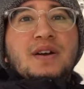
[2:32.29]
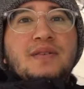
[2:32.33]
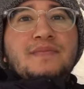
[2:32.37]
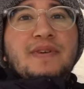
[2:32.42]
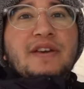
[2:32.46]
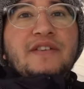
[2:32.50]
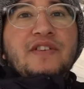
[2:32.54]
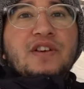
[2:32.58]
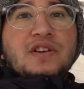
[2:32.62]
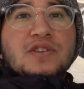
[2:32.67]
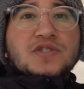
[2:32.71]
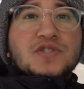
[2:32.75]

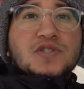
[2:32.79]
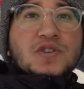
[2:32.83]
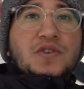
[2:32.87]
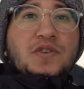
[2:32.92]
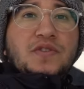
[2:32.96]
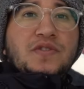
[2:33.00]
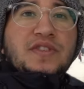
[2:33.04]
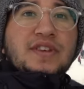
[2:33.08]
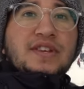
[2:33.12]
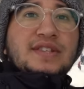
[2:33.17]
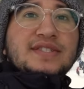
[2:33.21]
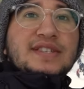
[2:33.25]
Maybe I'll show
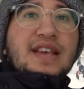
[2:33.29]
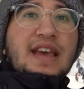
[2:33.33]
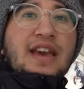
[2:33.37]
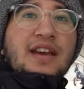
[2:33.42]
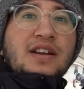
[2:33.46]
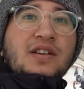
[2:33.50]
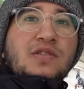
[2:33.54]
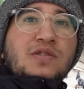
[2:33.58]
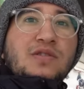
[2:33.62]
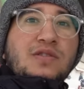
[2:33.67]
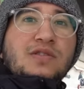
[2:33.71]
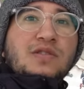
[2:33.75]
you this
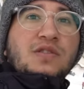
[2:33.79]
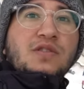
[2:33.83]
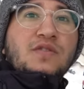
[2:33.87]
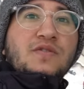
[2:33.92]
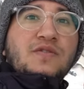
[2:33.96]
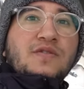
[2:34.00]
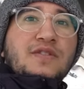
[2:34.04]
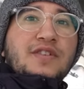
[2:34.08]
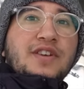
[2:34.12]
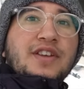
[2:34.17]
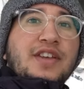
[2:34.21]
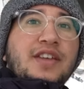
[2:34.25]
angle over